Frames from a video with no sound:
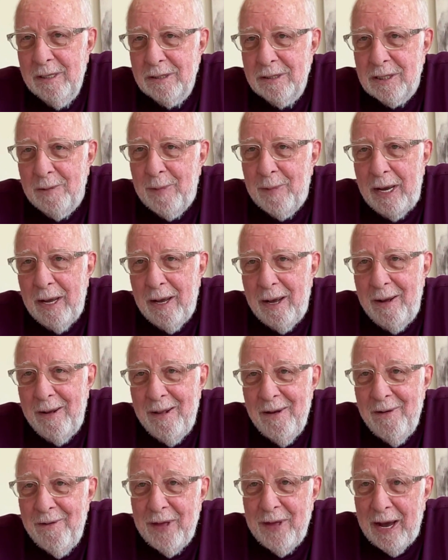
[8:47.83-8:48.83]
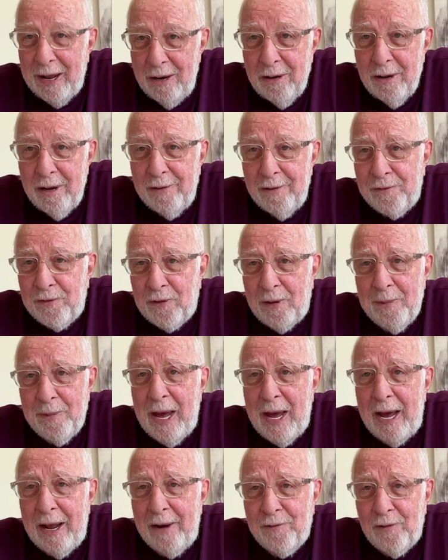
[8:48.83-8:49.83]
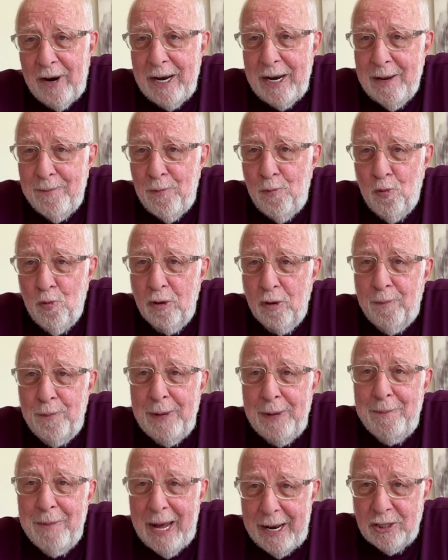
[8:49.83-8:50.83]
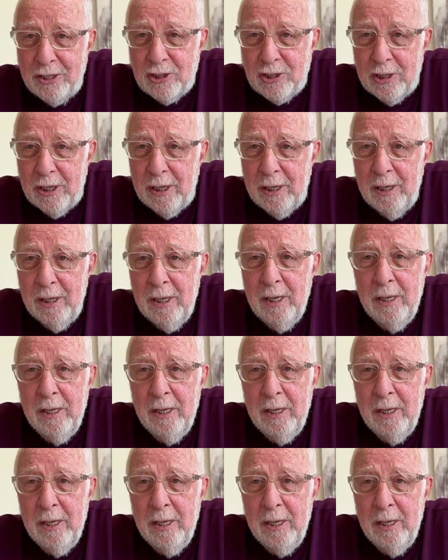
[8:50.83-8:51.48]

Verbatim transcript: Wow. So my, I learned from that for any would-be manager,